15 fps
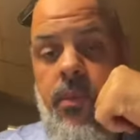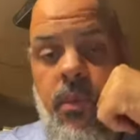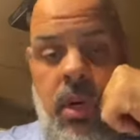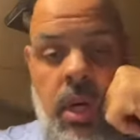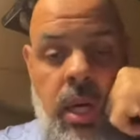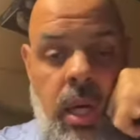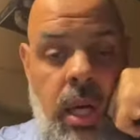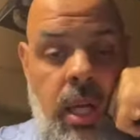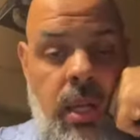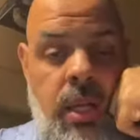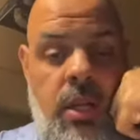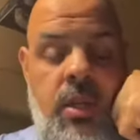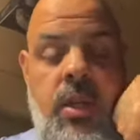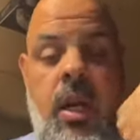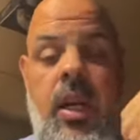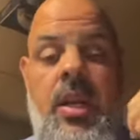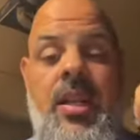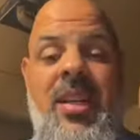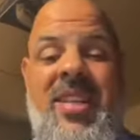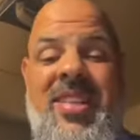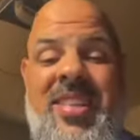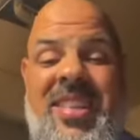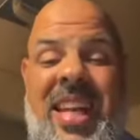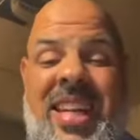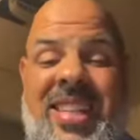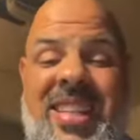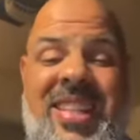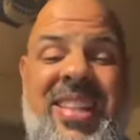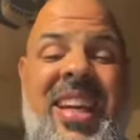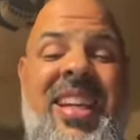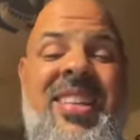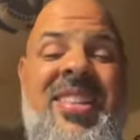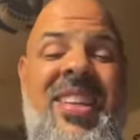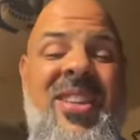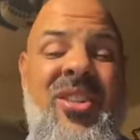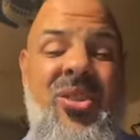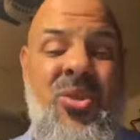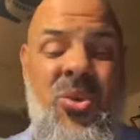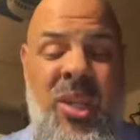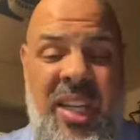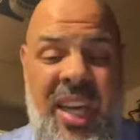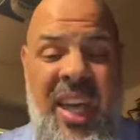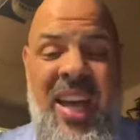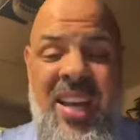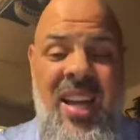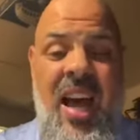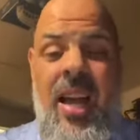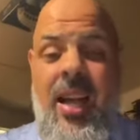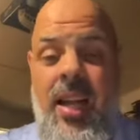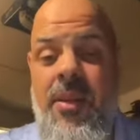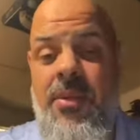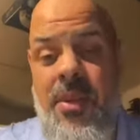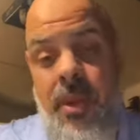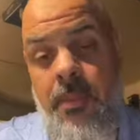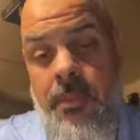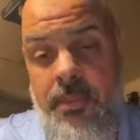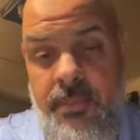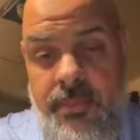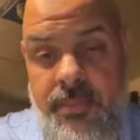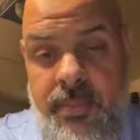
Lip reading: Right, and this, it necessitates that you cannot love them.